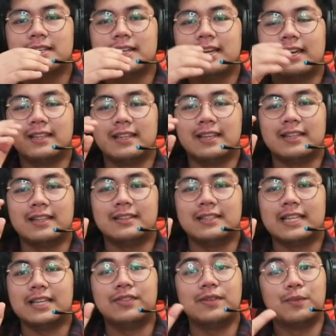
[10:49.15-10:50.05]
And then,
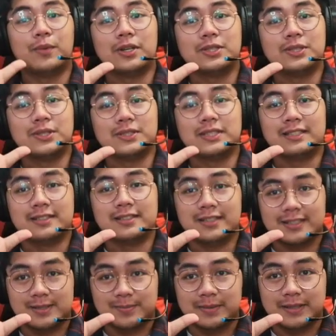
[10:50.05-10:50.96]
even more so than
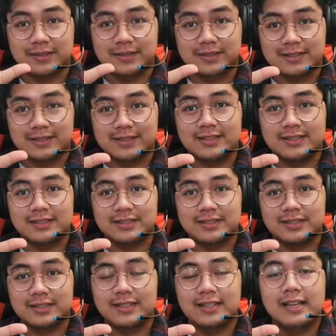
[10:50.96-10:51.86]
just being written in
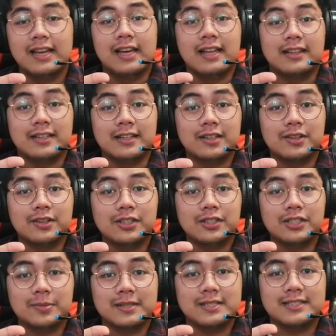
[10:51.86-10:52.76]
history, they're
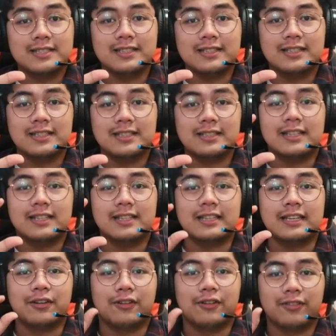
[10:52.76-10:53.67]
going to be seeing
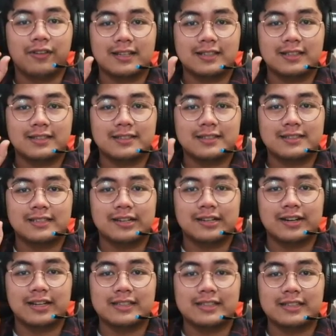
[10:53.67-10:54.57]
the effects
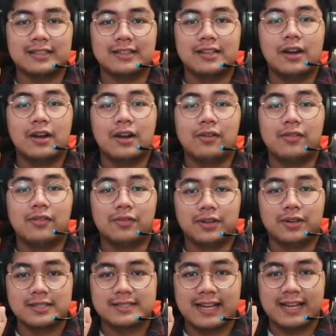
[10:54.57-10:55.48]
directly
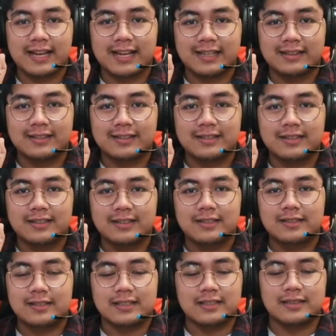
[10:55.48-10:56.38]
firsthand
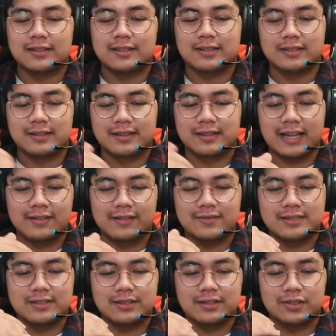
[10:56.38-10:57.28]
in their
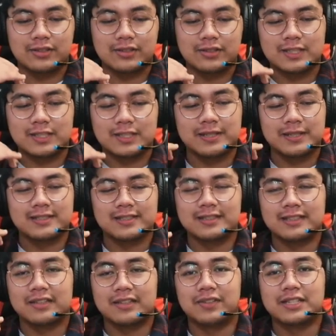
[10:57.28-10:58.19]
lives. They're going to experience
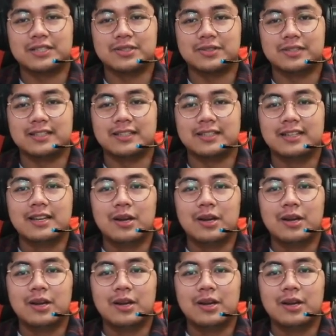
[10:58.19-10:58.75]
it eventually.